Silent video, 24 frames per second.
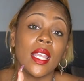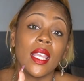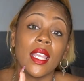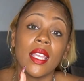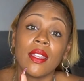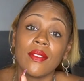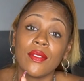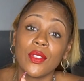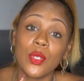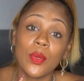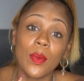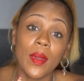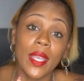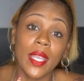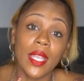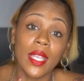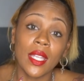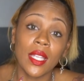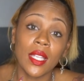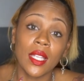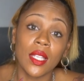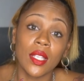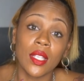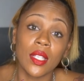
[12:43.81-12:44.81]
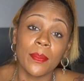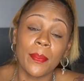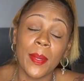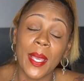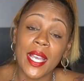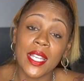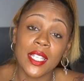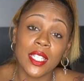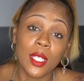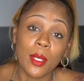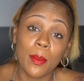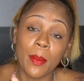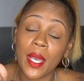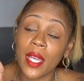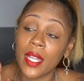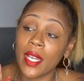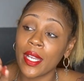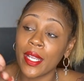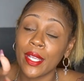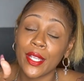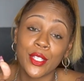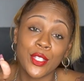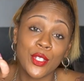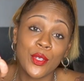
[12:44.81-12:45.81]
If you ain't passionate about
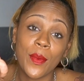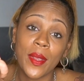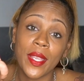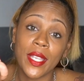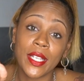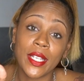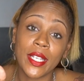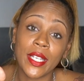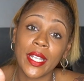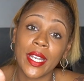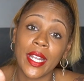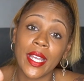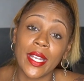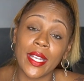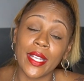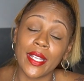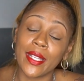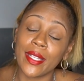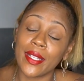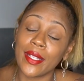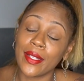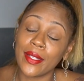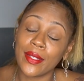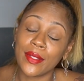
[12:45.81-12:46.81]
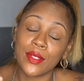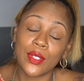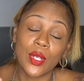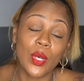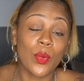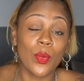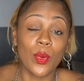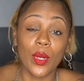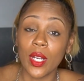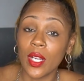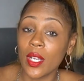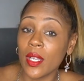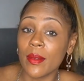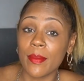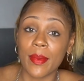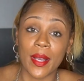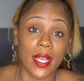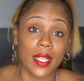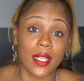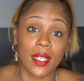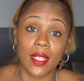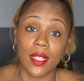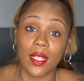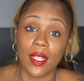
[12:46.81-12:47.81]
it and you ain't good at it, don't worry
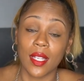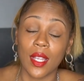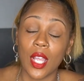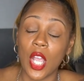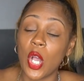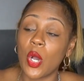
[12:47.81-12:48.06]
about it.